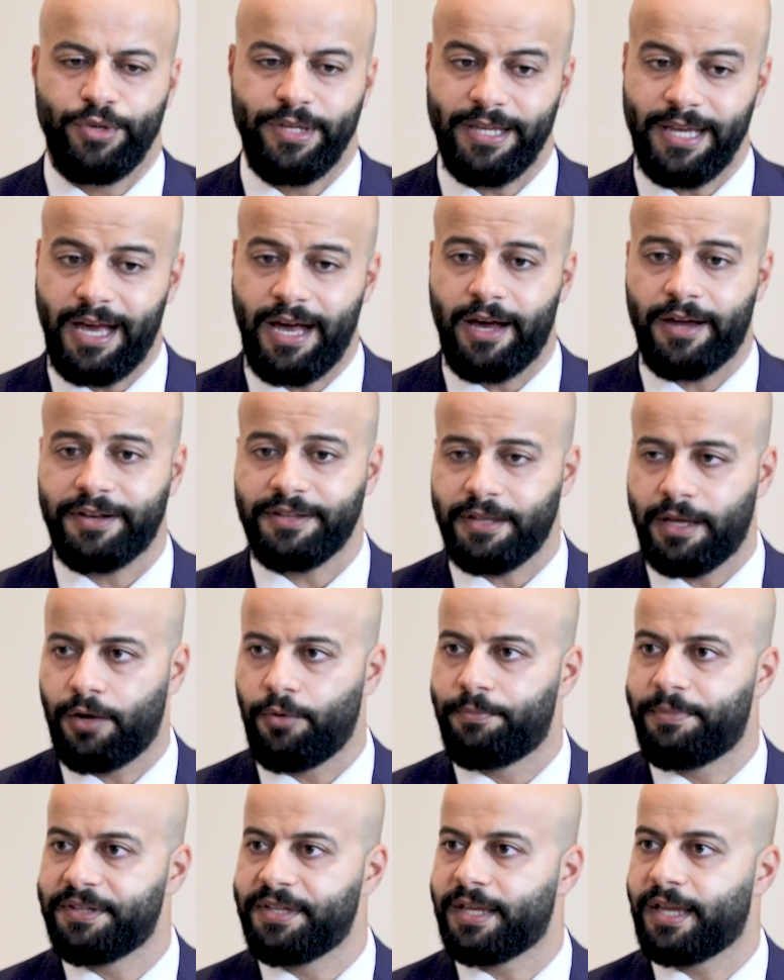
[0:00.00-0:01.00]
we are now
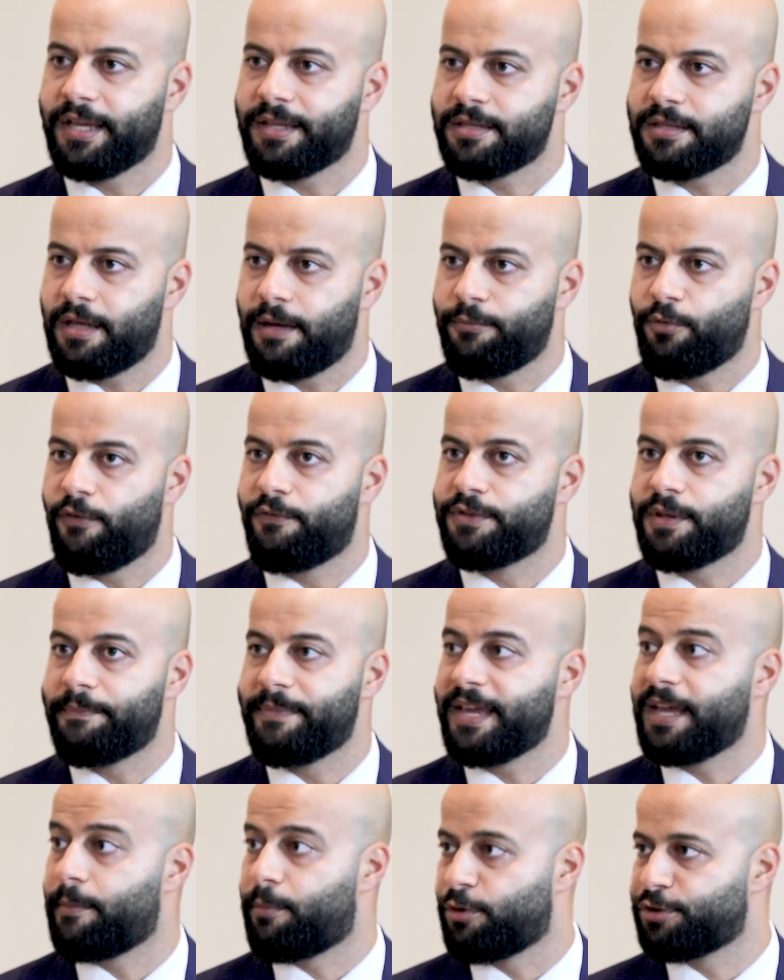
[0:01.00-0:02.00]
bidding in some of the
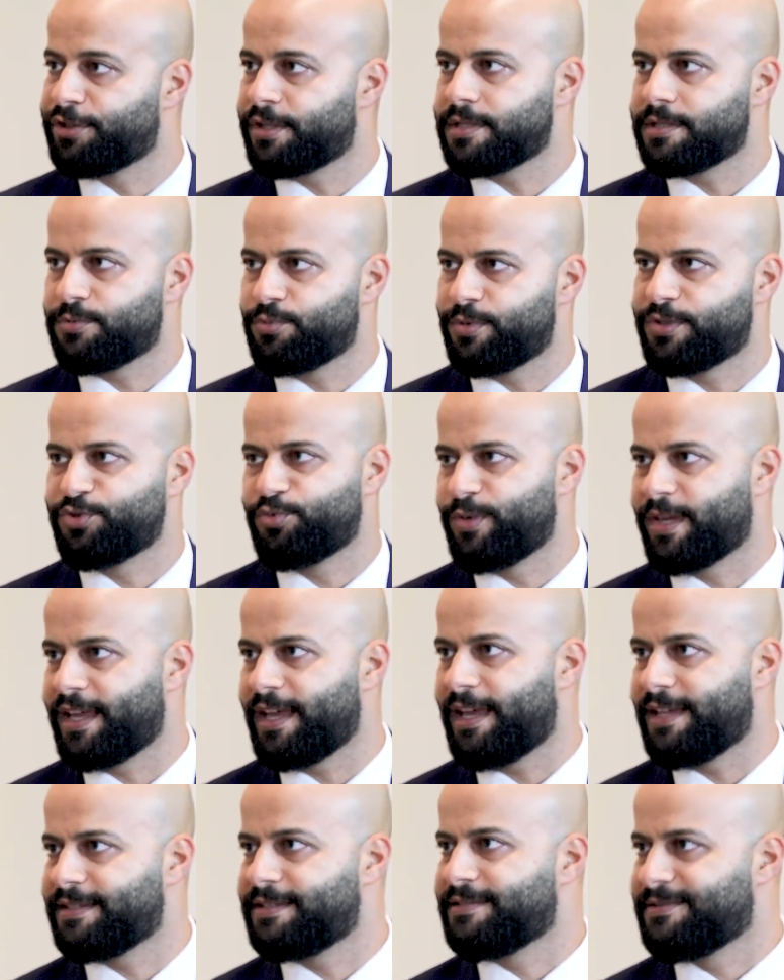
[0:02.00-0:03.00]
mega projects, which we
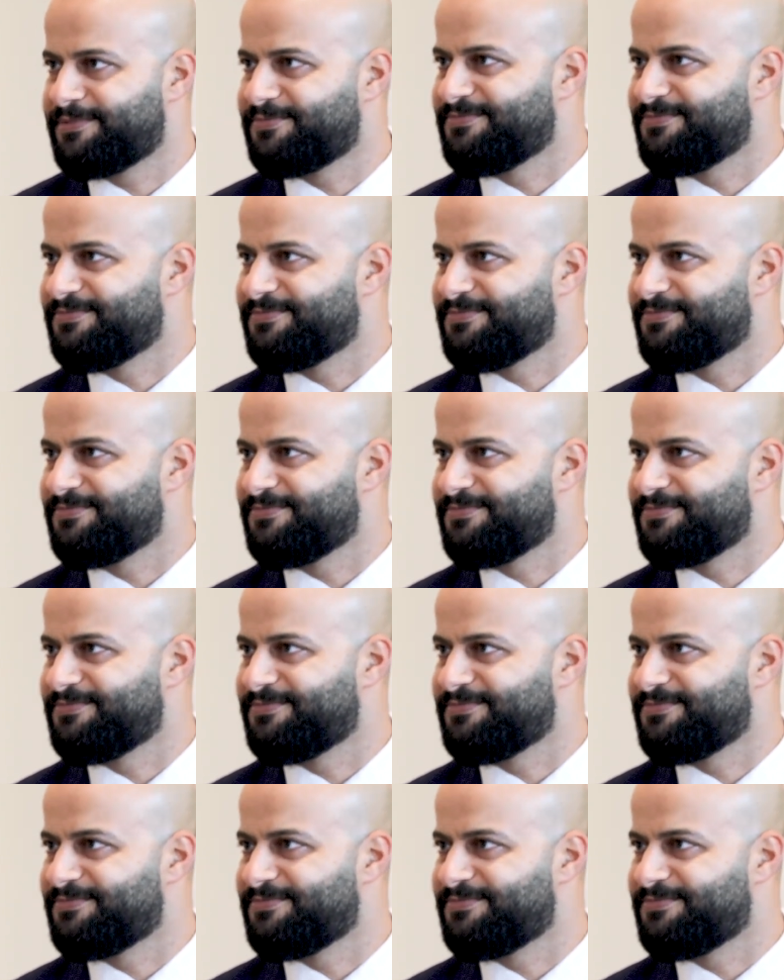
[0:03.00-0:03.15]
can't,